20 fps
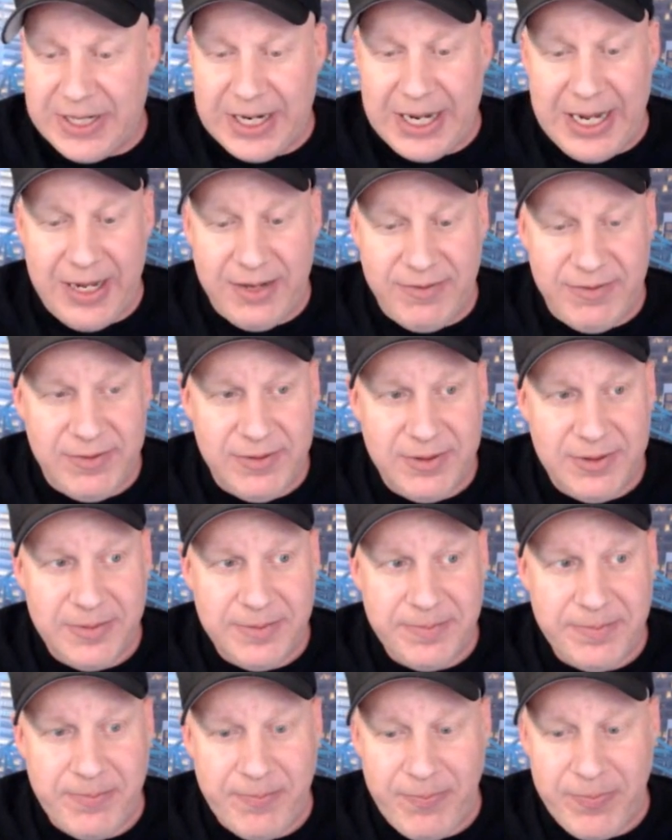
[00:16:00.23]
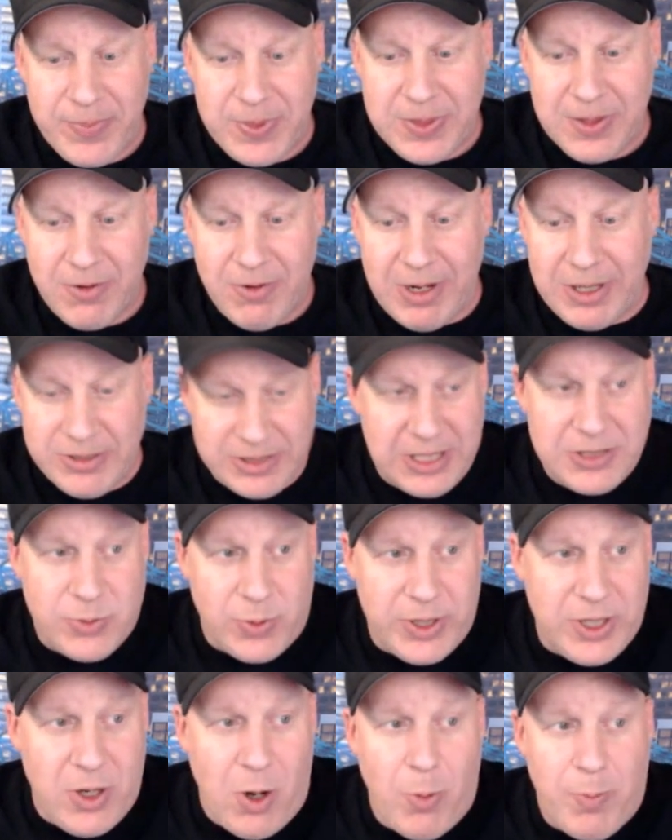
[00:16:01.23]
Right? Because that's
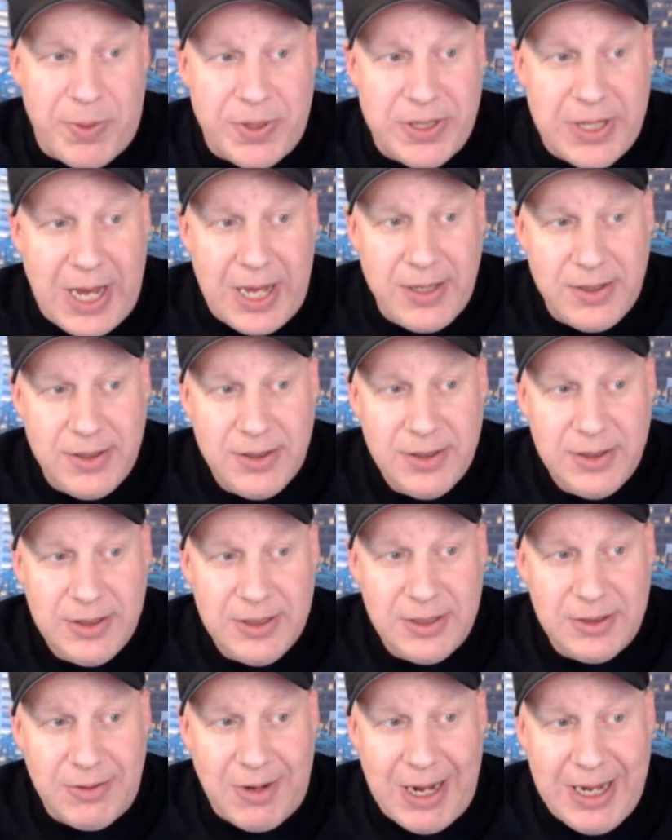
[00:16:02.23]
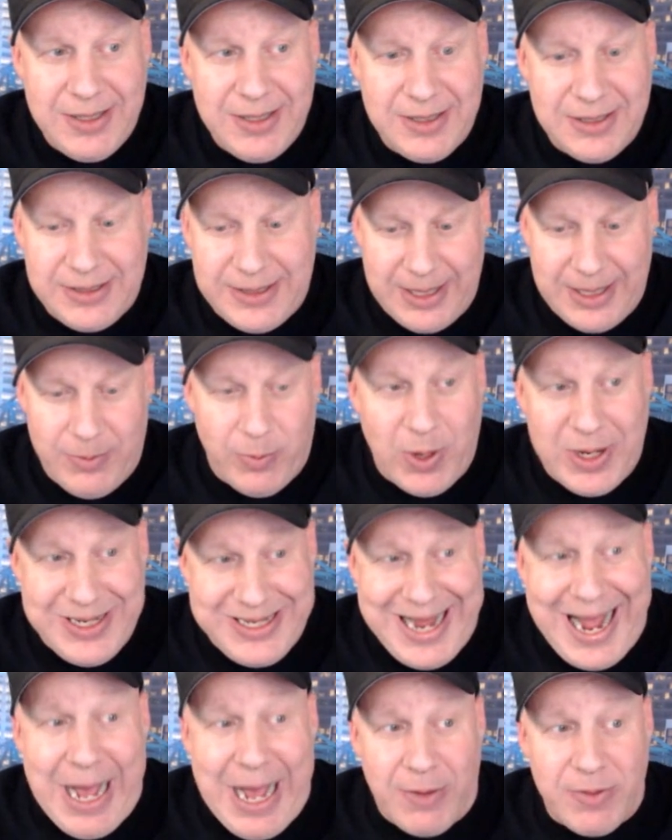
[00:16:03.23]
what it opened at. Right? It went
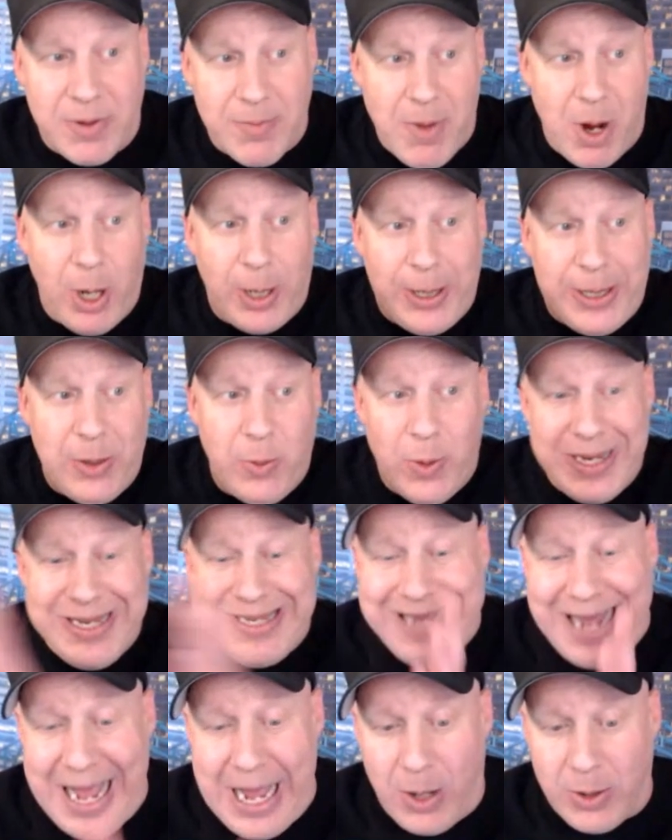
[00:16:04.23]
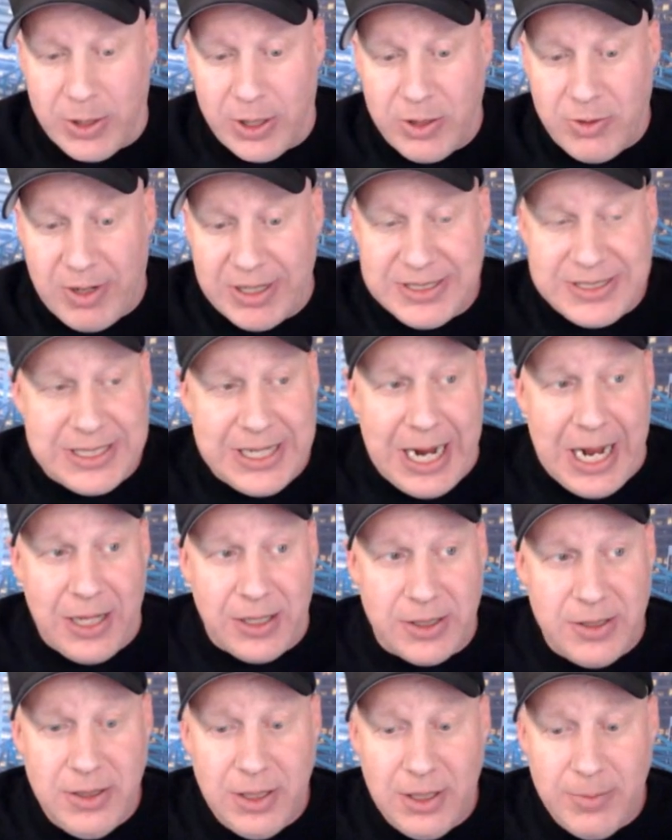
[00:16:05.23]
down. The market went down on Grayson
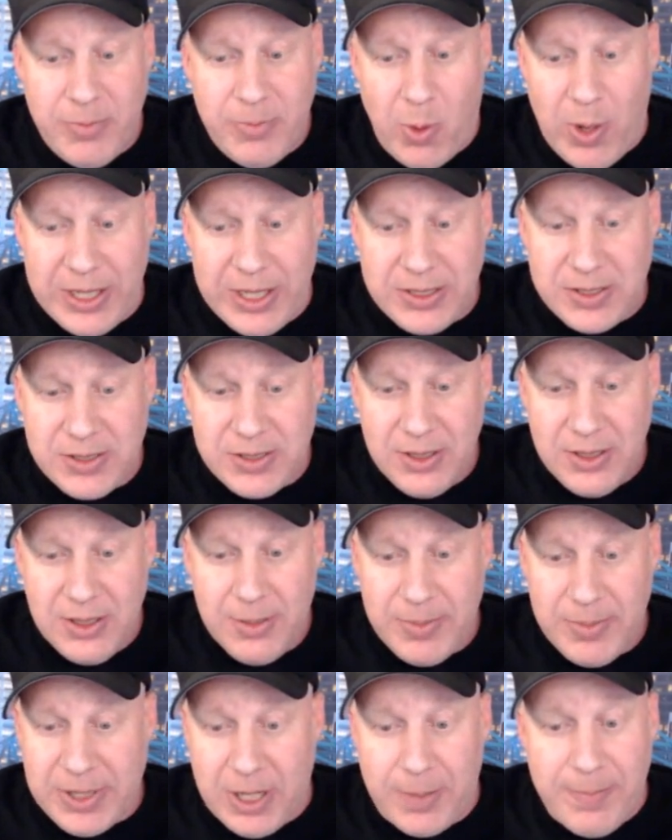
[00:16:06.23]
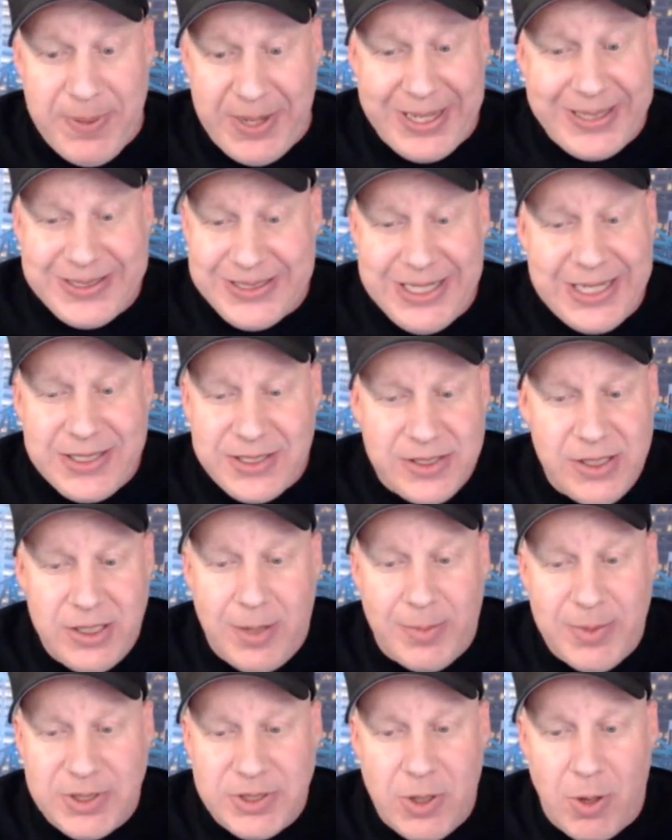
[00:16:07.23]
Allen points. But on Pick6, the
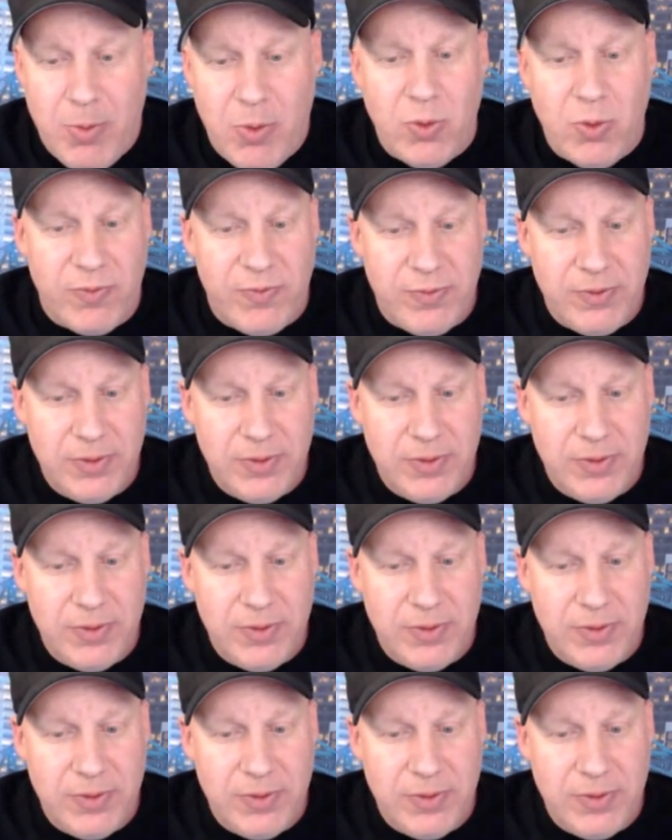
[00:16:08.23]
numbers don't move.